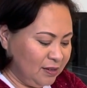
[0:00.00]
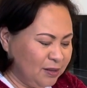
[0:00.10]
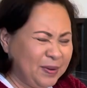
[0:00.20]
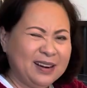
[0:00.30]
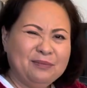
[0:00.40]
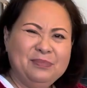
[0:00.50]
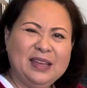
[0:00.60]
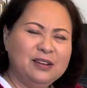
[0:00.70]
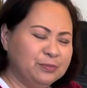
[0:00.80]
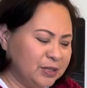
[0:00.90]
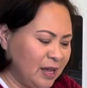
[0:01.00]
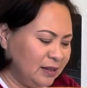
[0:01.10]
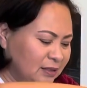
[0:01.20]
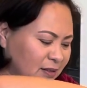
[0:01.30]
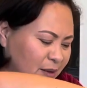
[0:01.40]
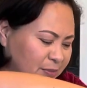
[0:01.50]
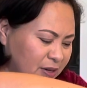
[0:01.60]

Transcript: about a medium-sized lemon,